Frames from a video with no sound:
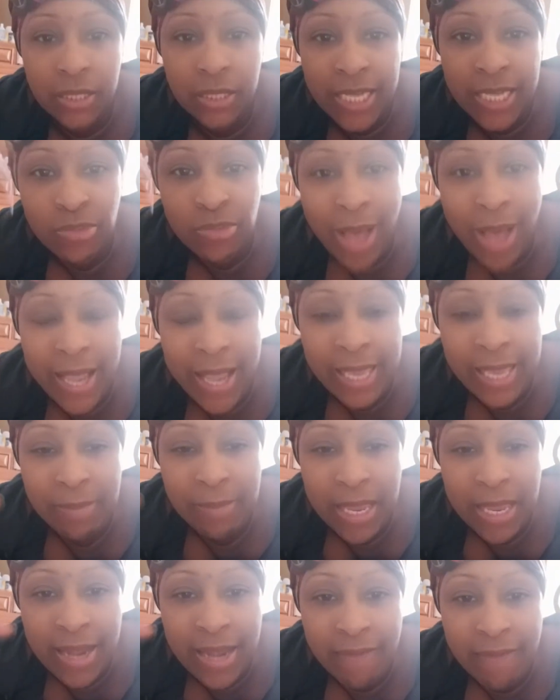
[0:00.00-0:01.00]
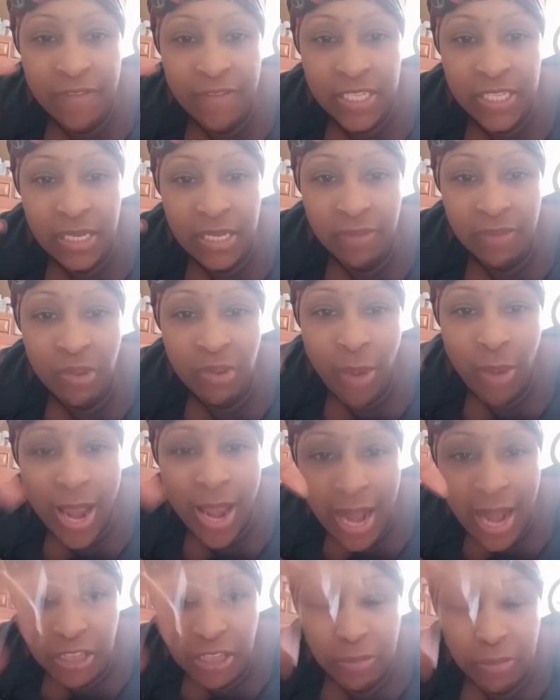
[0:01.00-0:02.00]
That's why I keep getting that vision of the
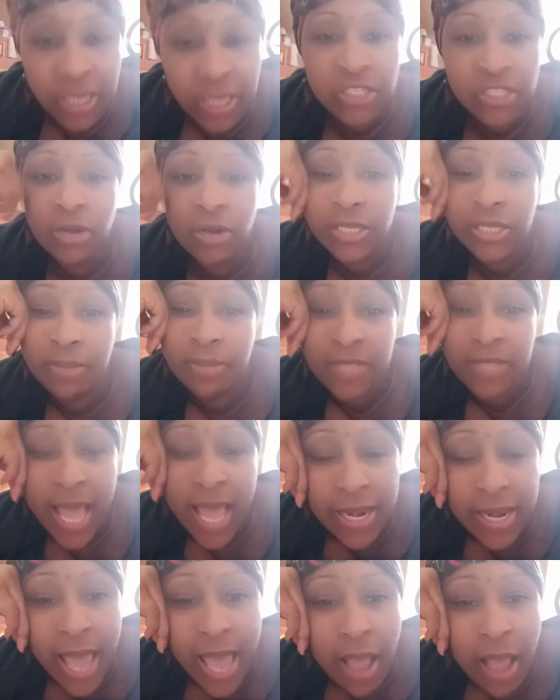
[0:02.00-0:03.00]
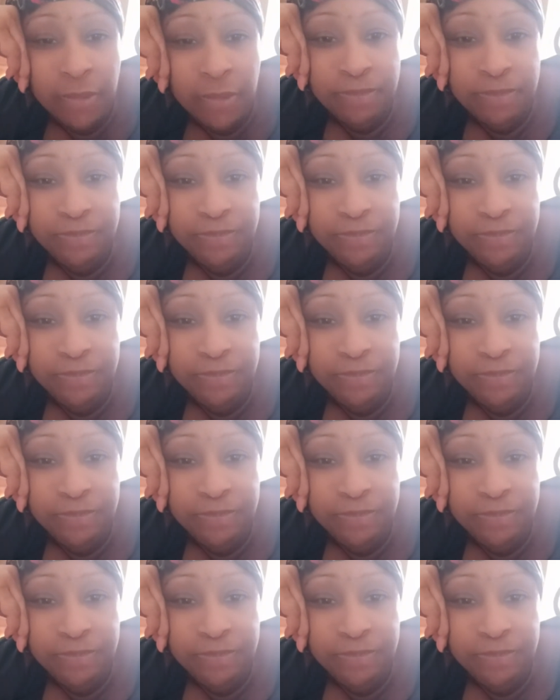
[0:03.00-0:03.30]
White House being turned upside down.